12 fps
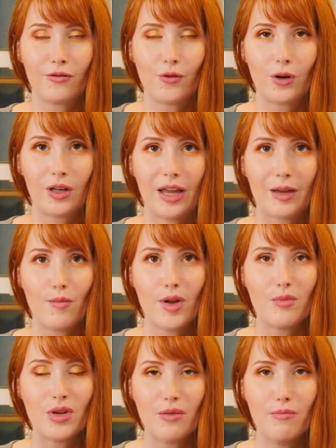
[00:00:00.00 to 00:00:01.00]
for like
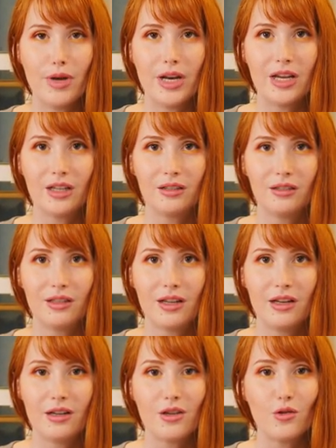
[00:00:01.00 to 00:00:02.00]
maybe a minute
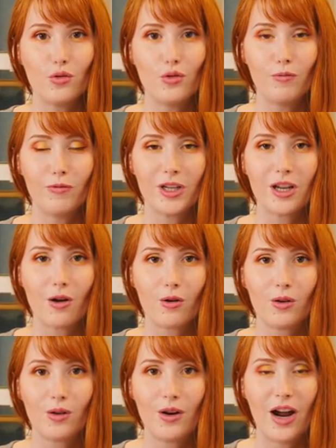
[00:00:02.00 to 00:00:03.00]
in a YouTube
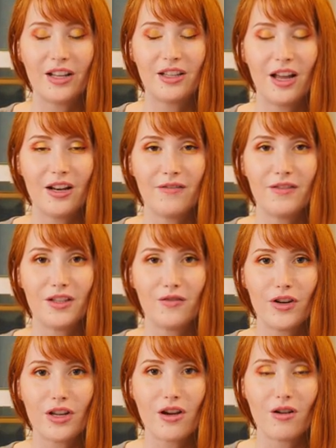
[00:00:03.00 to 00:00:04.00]
video. At the end of this
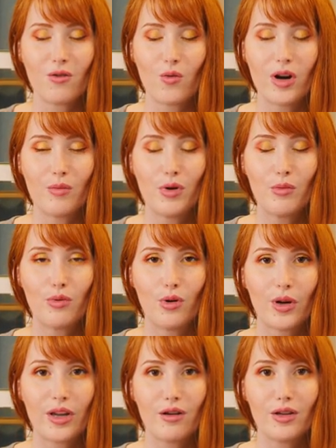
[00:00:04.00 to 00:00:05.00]
video, when I put
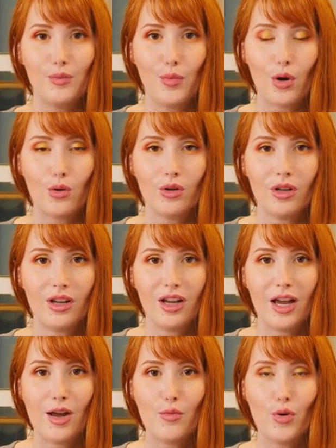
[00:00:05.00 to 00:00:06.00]
Pokey on his boat,
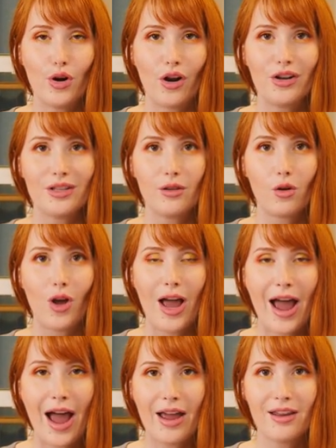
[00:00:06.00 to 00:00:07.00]
put on his little
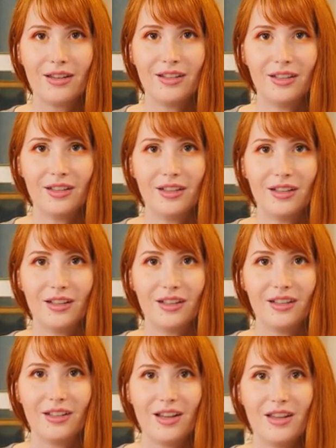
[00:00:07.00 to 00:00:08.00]
hat,
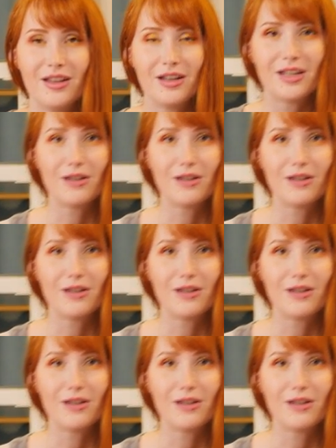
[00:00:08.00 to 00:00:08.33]
and then